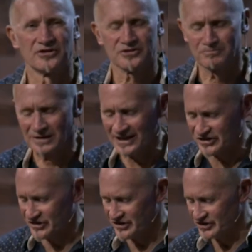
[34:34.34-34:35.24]
there's
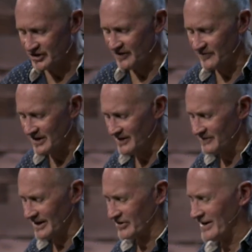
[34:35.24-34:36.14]
blessings of,
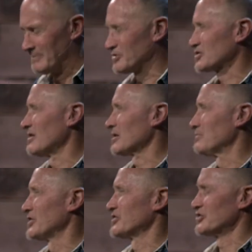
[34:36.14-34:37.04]
like the apostolic
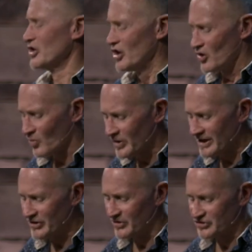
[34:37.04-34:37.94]
blessings,
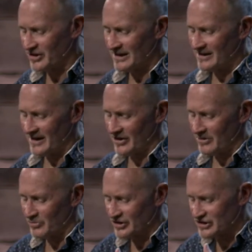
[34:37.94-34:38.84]
read those out loud.
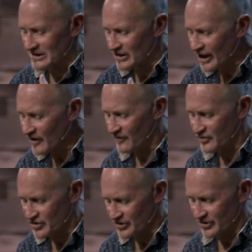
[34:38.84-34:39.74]
It brings life
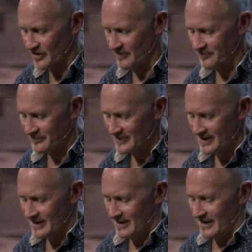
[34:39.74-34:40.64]
to you.
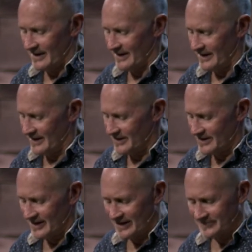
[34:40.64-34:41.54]

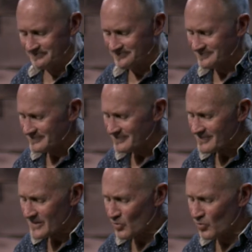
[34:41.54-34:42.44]
And
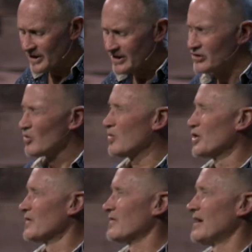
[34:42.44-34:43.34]
read the
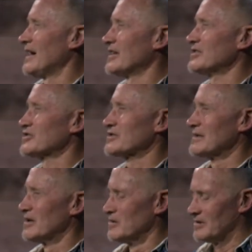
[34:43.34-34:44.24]
Word of God
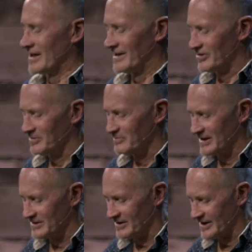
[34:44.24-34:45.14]
slowly. I don't
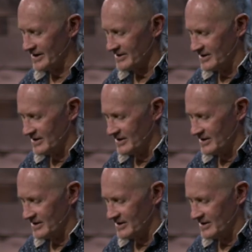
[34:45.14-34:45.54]
mean like